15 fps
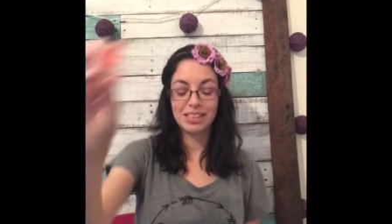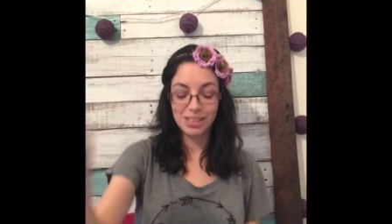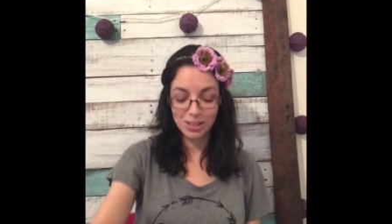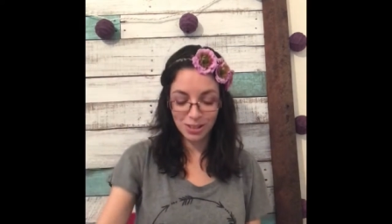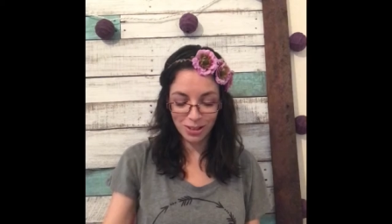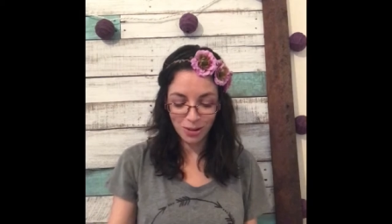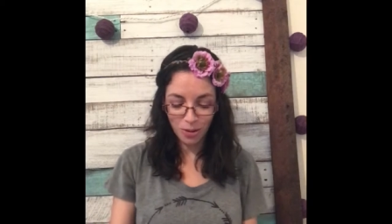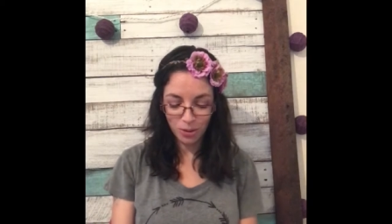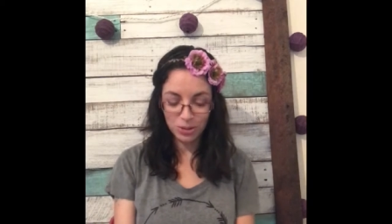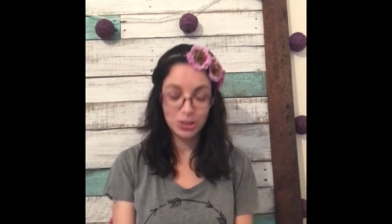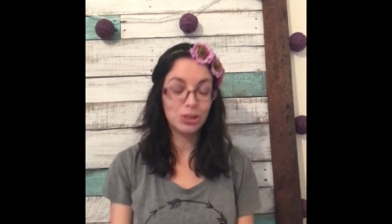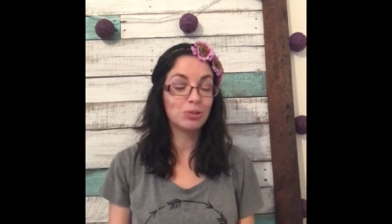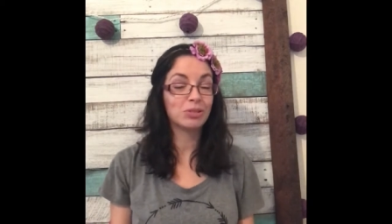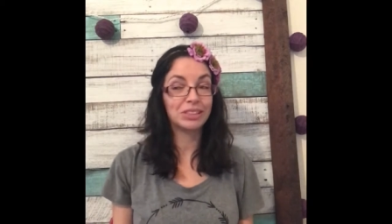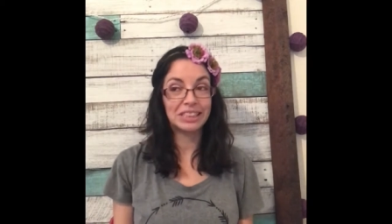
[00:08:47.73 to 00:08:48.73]
This whole
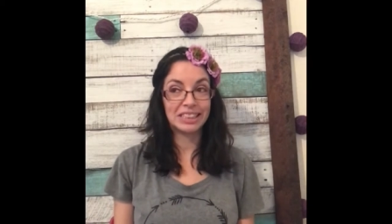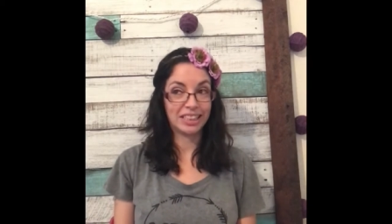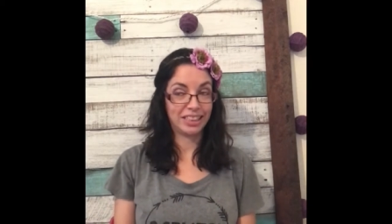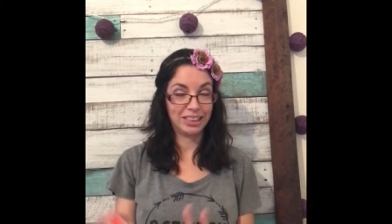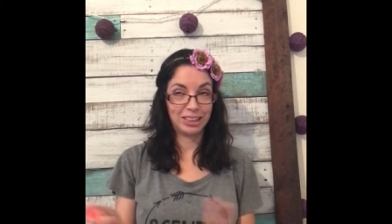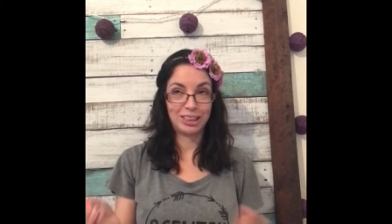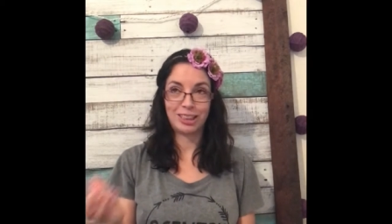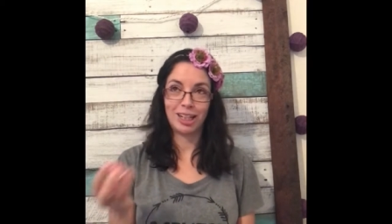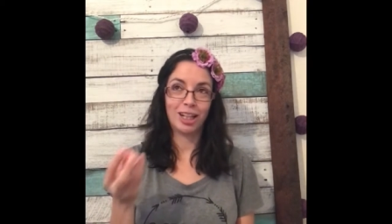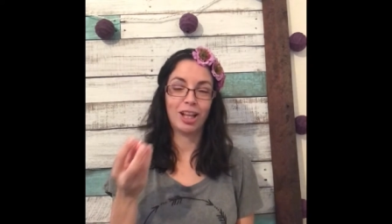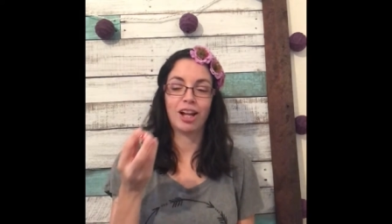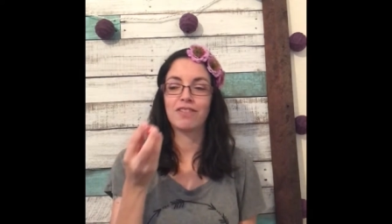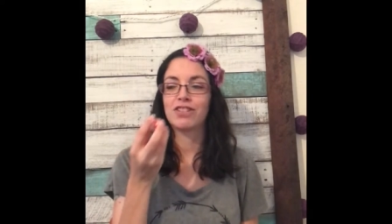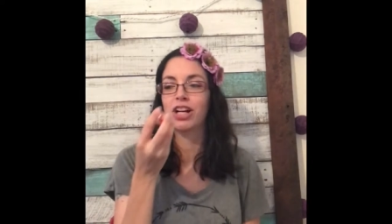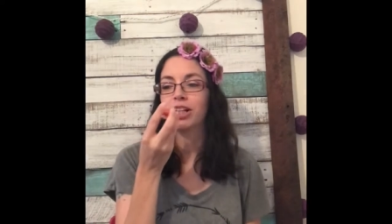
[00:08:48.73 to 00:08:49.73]
new release line is a
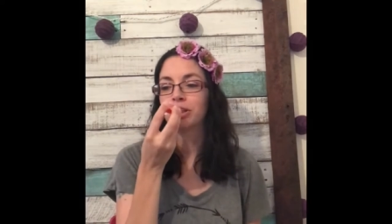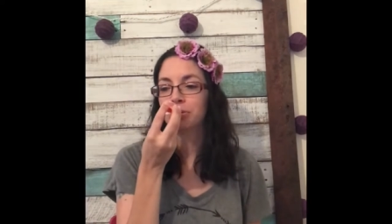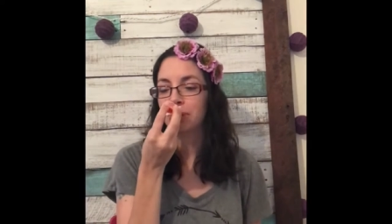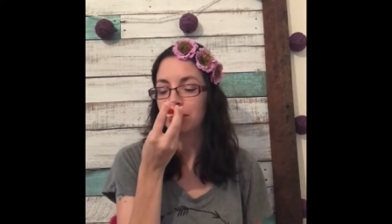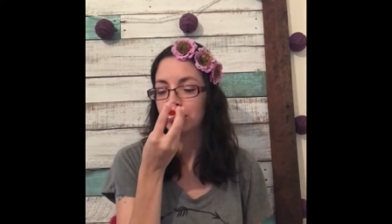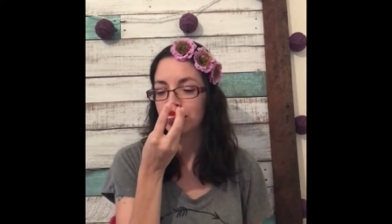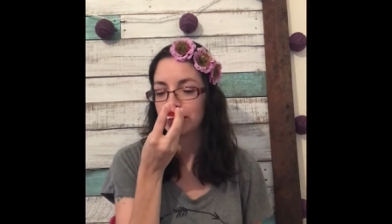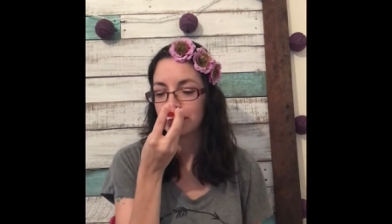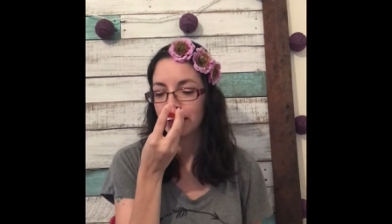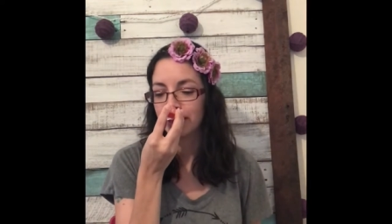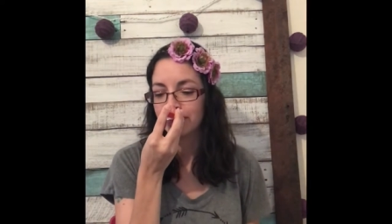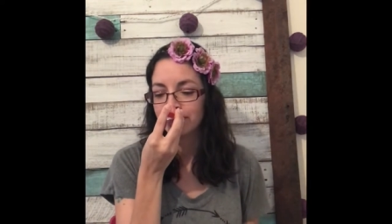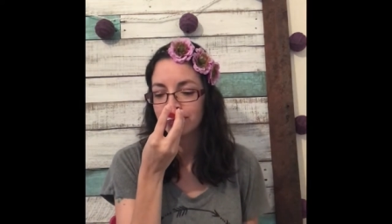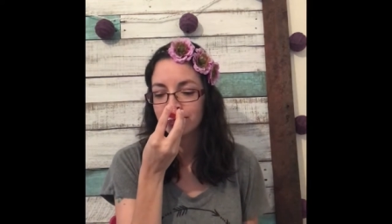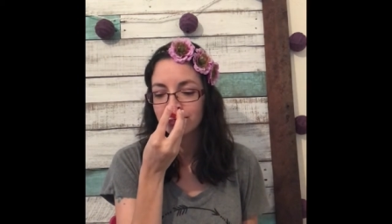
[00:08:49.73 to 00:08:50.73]
lot of childhood memories, but
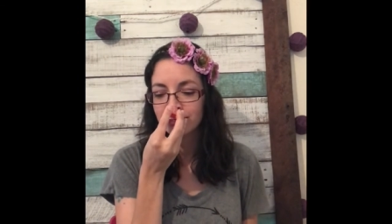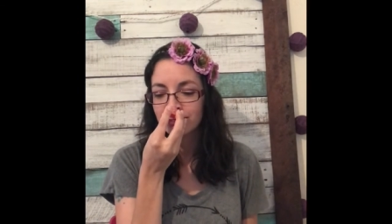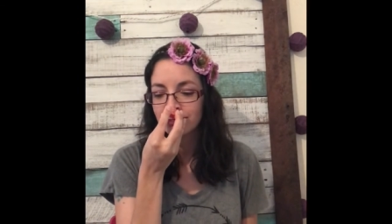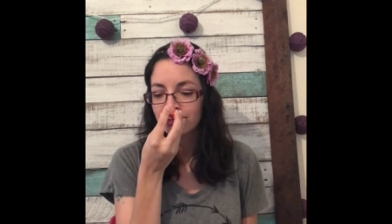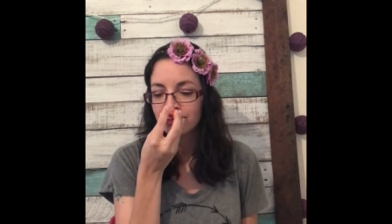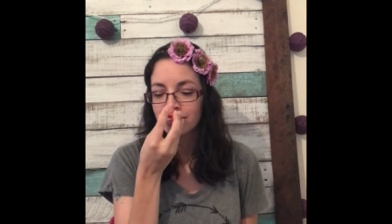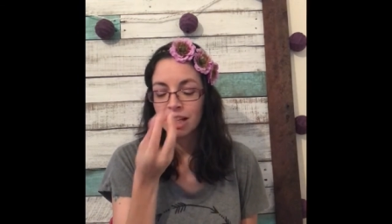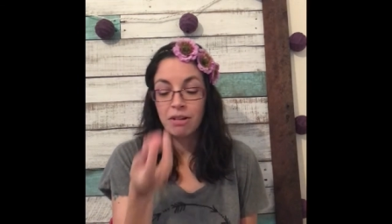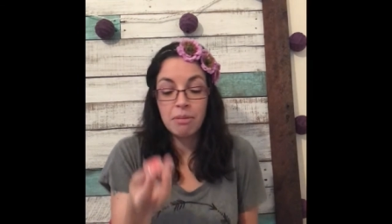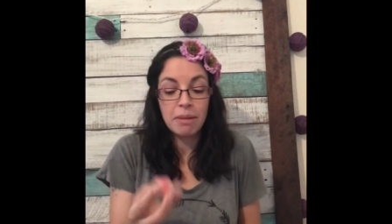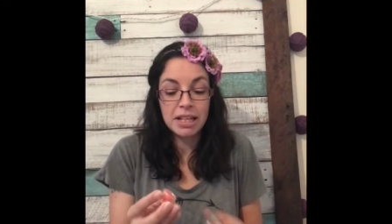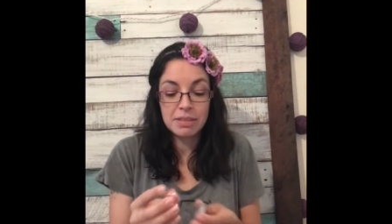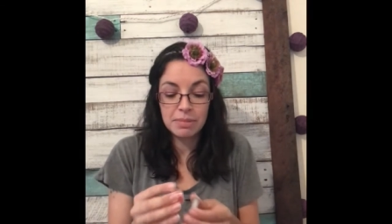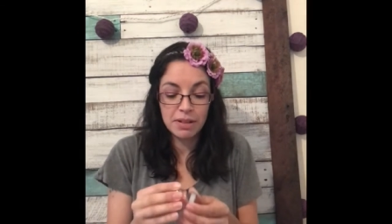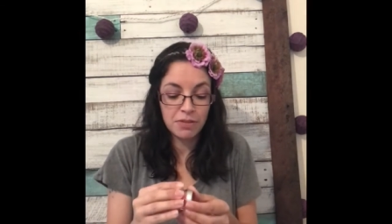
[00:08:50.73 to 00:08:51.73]
it
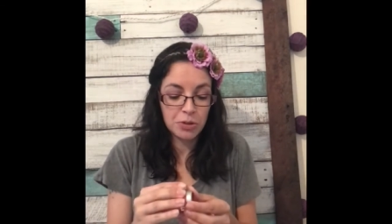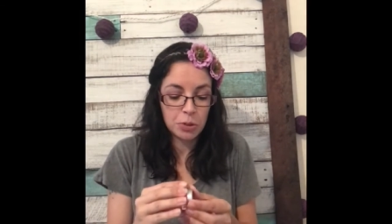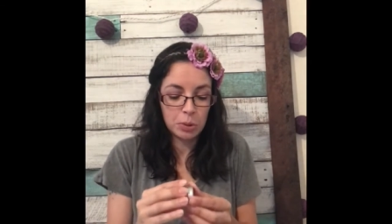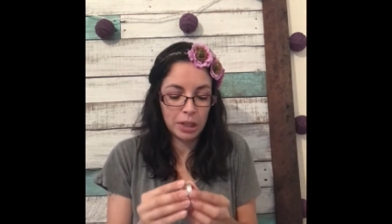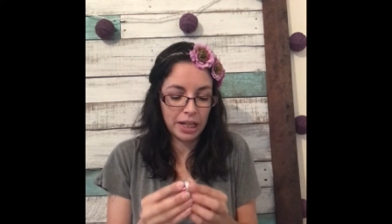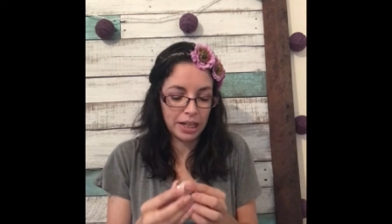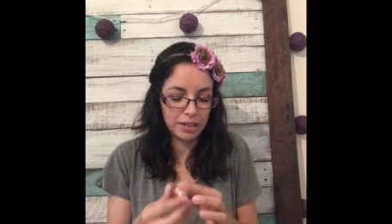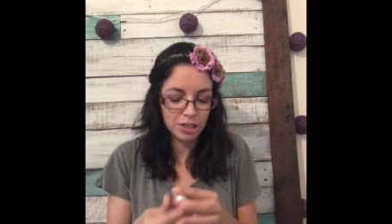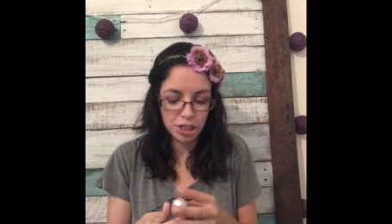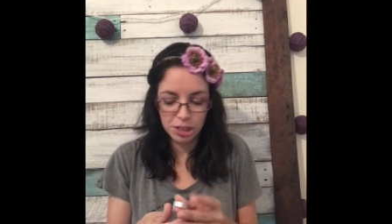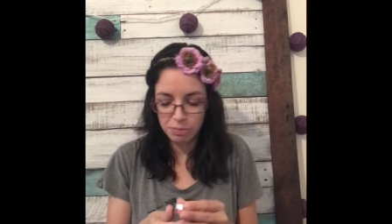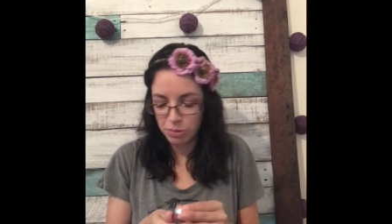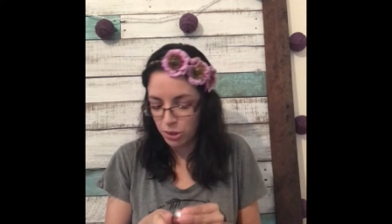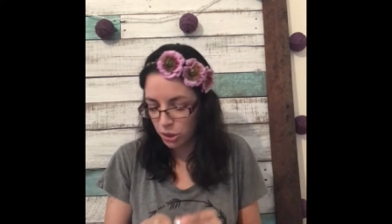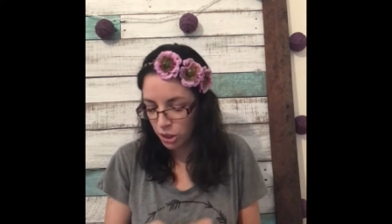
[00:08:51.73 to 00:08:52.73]
reminds me of Kool-Aid,
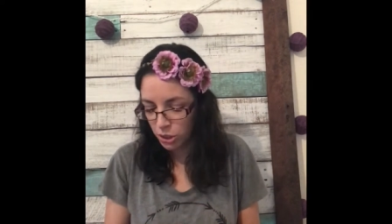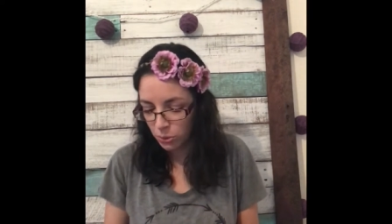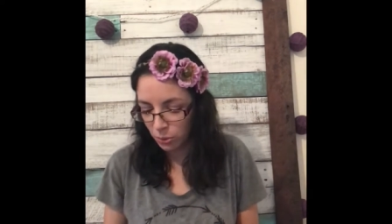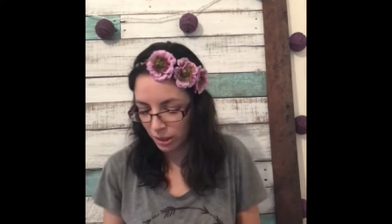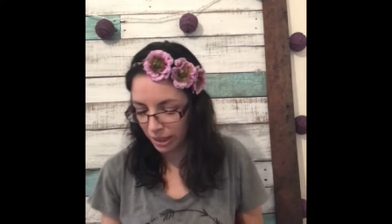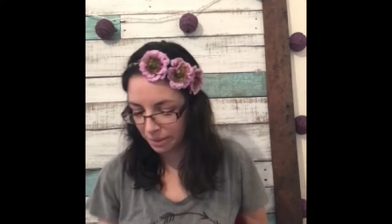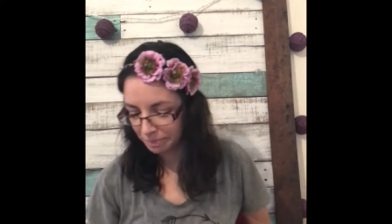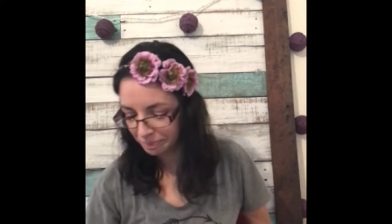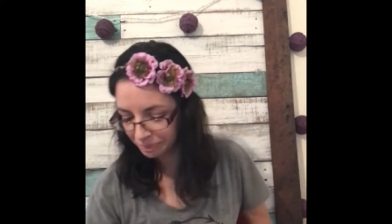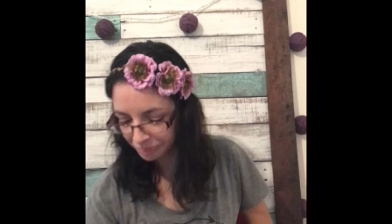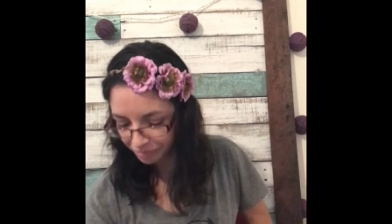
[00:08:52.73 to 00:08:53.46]
just pure Kool-Aid.